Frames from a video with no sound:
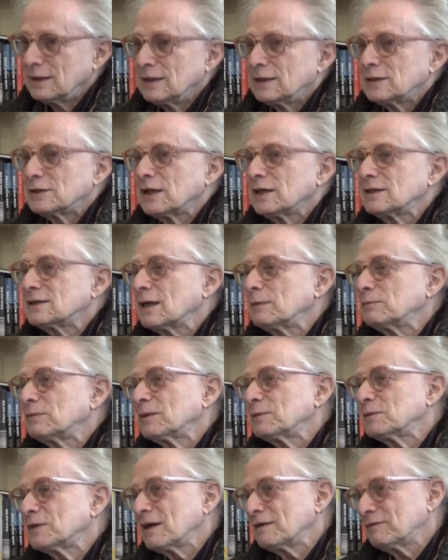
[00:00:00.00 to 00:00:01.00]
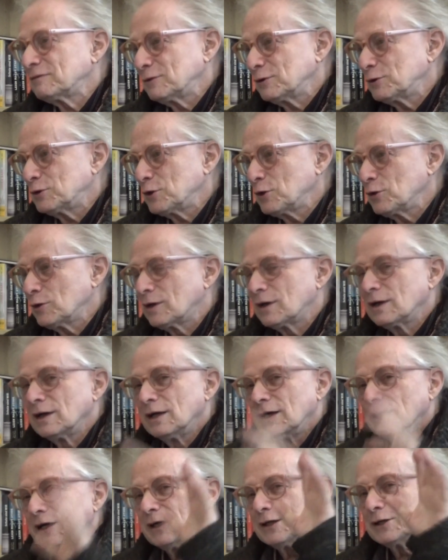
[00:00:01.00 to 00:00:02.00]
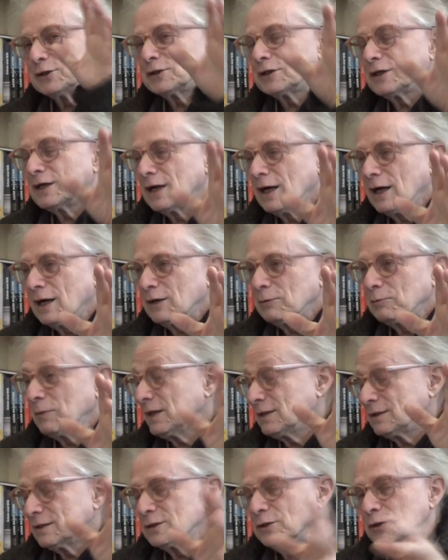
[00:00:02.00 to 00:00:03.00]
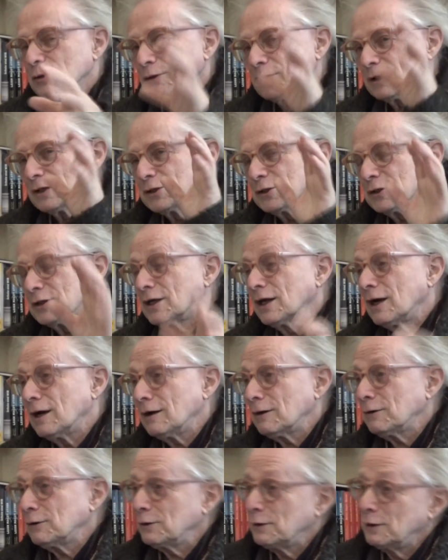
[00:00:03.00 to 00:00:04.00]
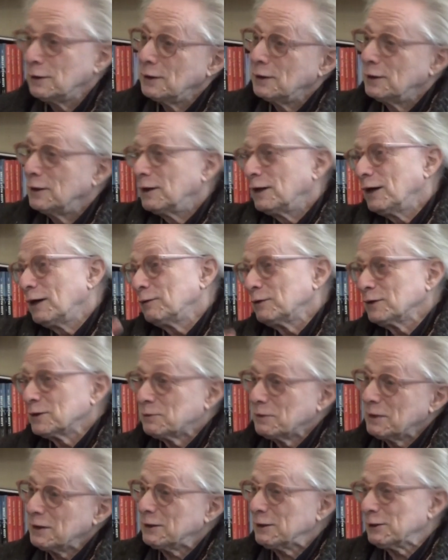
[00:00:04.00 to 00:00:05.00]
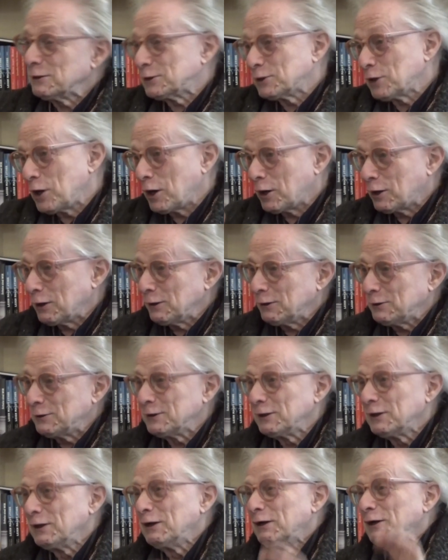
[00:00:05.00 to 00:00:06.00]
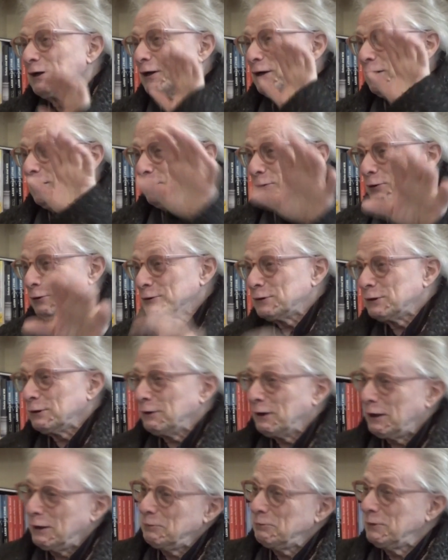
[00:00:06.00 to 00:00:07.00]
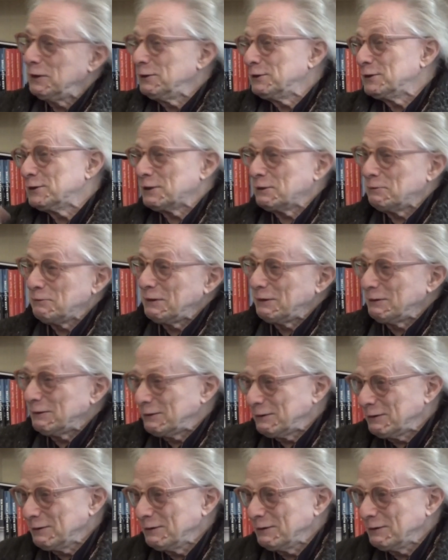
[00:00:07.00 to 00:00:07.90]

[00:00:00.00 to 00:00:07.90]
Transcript: So I sometimes have to joke in Chicago, make the joke in Chicago, I was making chocolate. In Oslo, I made cement.